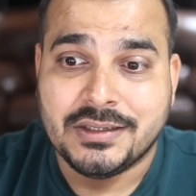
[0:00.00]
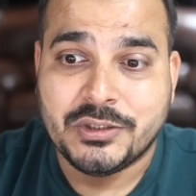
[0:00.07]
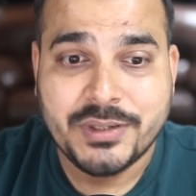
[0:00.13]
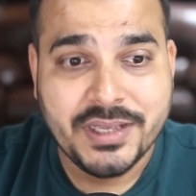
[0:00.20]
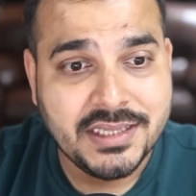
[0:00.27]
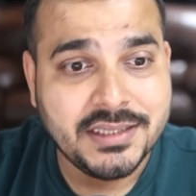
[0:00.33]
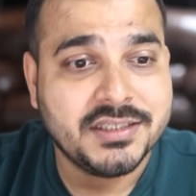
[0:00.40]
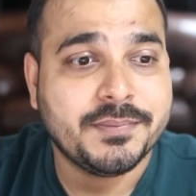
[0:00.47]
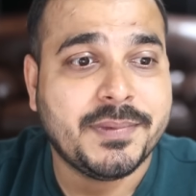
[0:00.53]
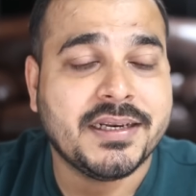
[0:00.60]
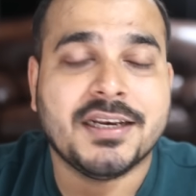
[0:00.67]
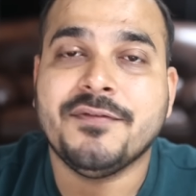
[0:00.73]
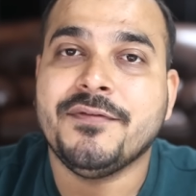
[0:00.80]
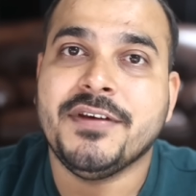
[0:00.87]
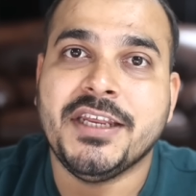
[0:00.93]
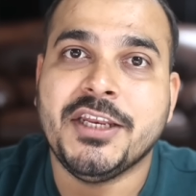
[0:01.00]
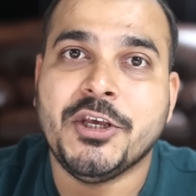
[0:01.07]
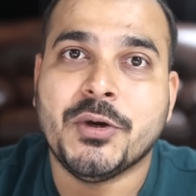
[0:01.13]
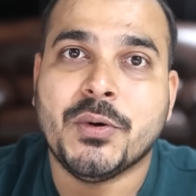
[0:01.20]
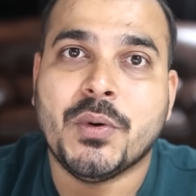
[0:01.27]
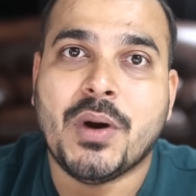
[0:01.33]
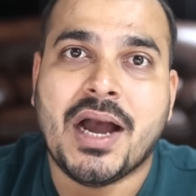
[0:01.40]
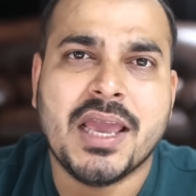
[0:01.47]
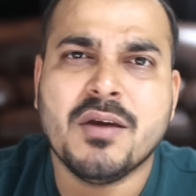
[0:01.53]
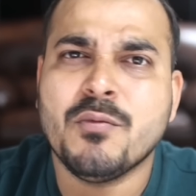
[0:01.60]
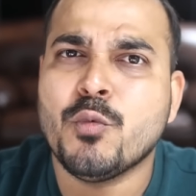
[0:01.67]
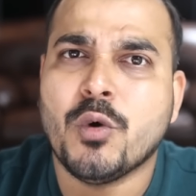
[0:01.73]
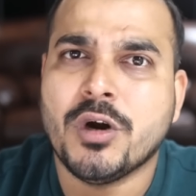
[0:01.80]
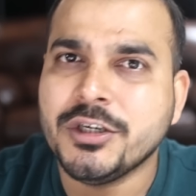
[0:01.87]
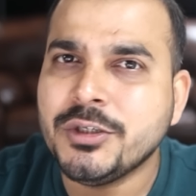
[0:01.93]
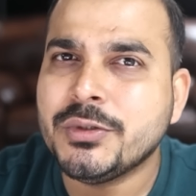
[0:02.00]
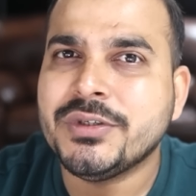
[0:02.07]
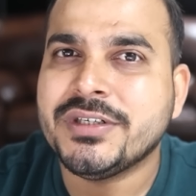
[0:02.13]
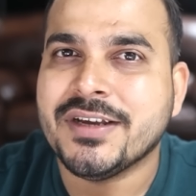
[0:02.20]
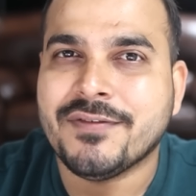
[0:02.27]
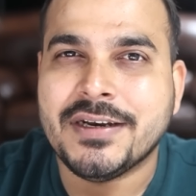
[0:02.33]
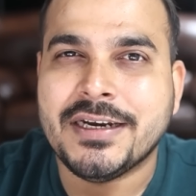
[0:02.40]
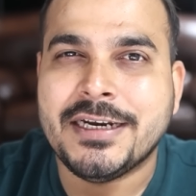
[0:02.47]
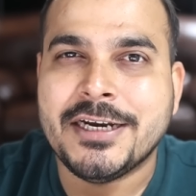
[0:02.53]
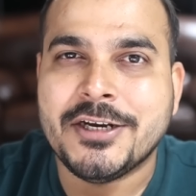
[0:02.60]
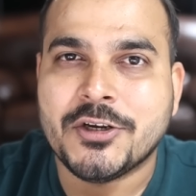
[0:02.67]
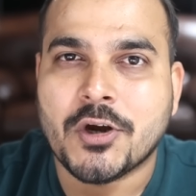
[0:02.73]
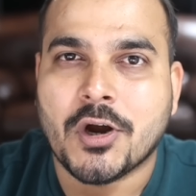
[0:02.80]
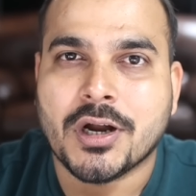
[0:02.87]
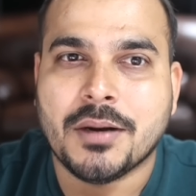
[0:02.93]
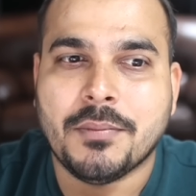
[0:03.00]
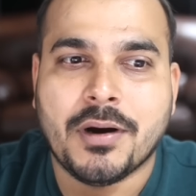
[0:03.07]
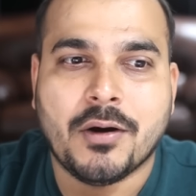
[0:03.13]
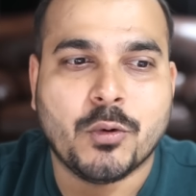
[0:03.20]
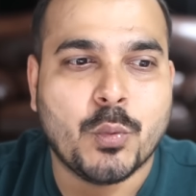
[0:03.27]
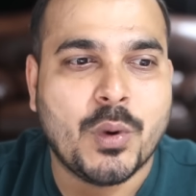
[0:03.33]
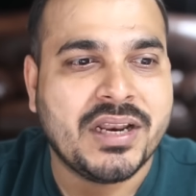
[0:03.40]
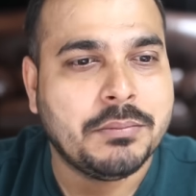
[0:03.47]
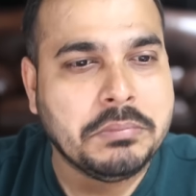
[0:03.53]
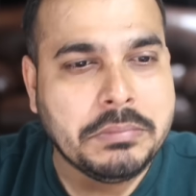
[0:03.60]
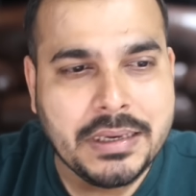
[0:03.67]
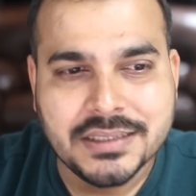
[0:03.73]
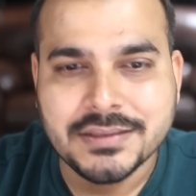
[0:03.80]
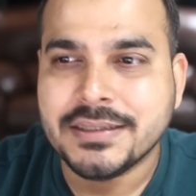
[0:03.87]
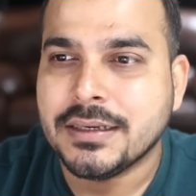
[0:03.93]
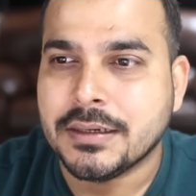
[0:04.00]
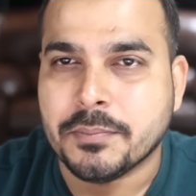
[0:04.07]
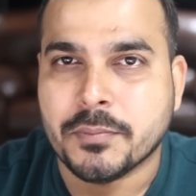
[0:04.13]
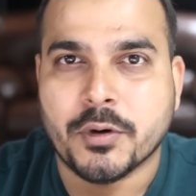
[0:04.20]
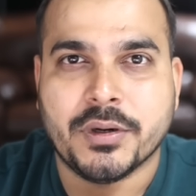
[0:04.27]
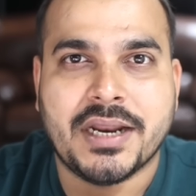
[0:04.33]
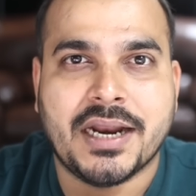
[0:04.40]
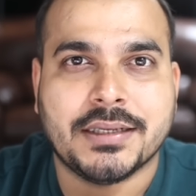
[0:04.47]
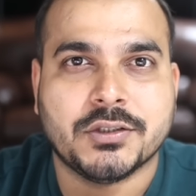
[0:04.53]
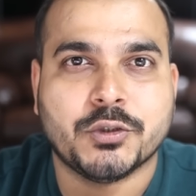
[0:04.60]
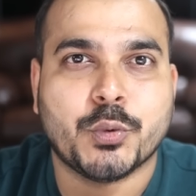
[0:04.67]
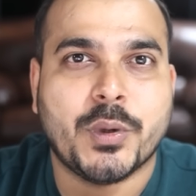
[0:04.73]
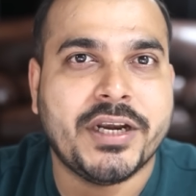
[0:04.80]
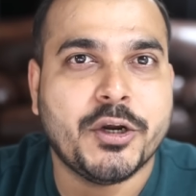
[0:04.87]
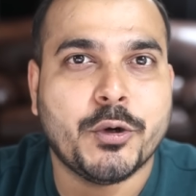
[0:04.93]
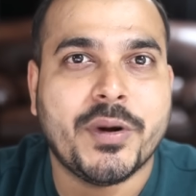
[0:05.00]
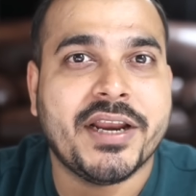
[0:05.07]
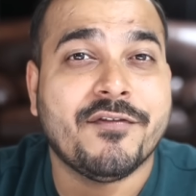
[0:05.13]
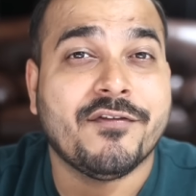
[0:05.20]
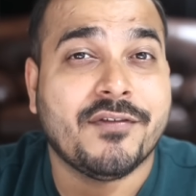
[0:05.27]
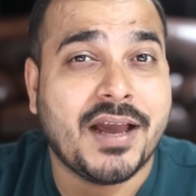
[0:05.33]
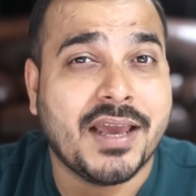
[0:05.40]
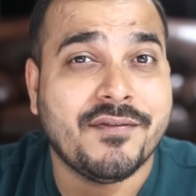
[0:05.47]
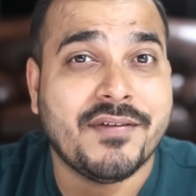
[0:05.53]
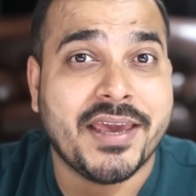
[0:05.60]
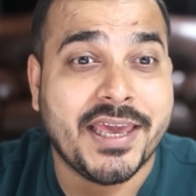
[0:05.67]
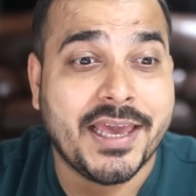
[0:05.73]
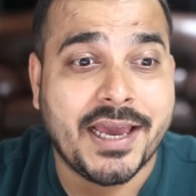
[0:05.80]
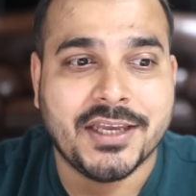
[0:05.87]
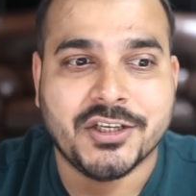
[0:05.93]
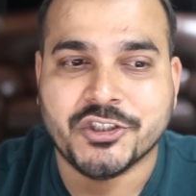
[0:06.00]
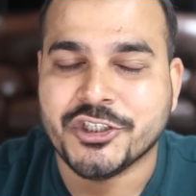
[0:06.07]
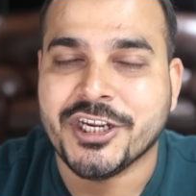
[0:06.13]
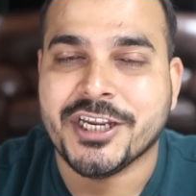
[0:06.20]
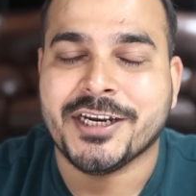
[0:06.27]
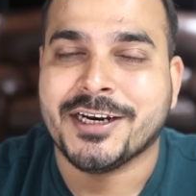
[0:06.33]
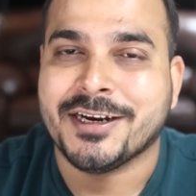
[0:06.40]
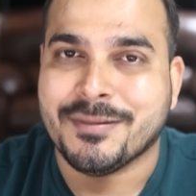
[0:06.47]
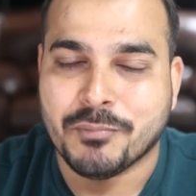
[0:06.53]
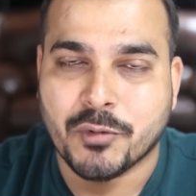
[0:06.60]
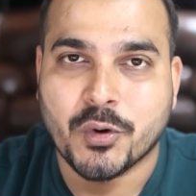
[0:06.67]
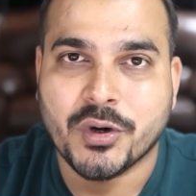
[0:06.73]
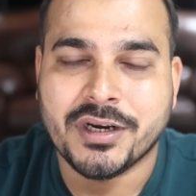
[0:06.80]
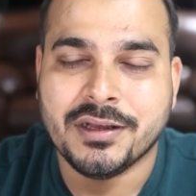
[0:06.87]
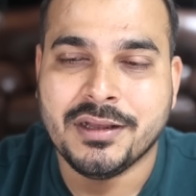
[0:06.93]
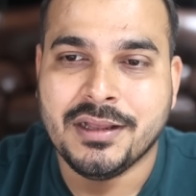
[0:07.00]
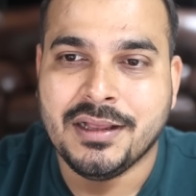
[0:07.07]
Today in this particular video, I want to definitely talk about one amazing report that is 2025 AI engineering report